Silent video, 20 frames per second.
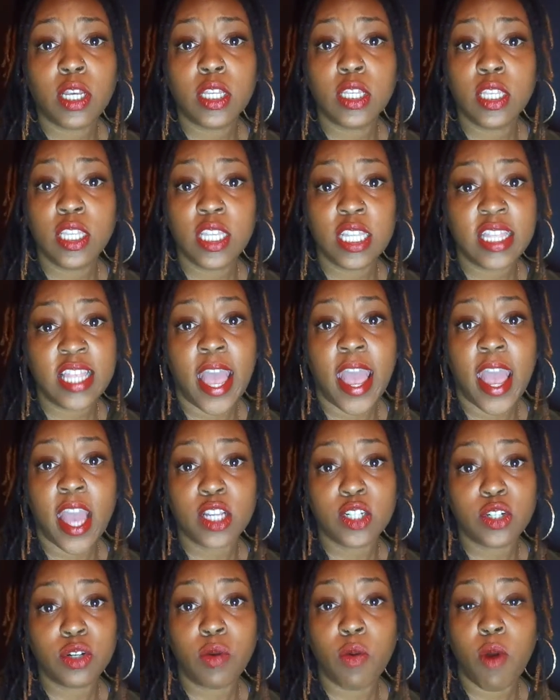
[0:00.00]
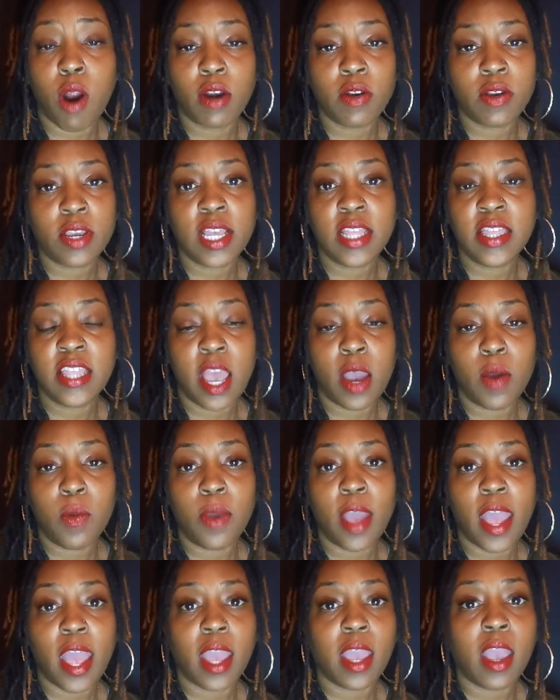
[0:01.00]
could get that extra water in that
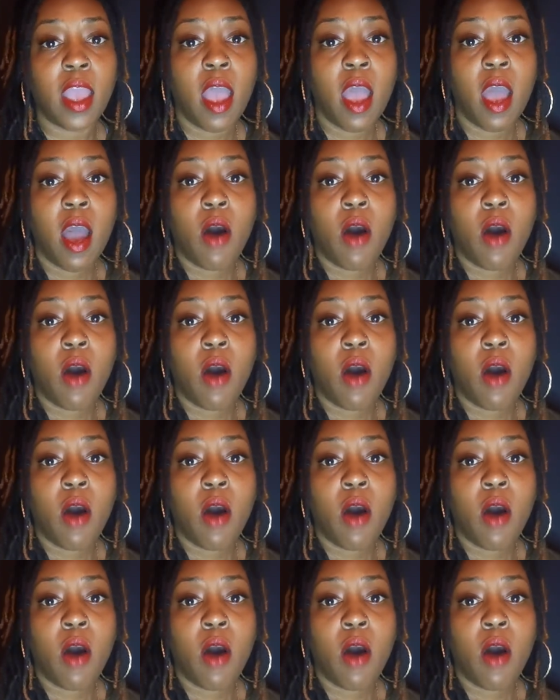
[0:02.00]
way.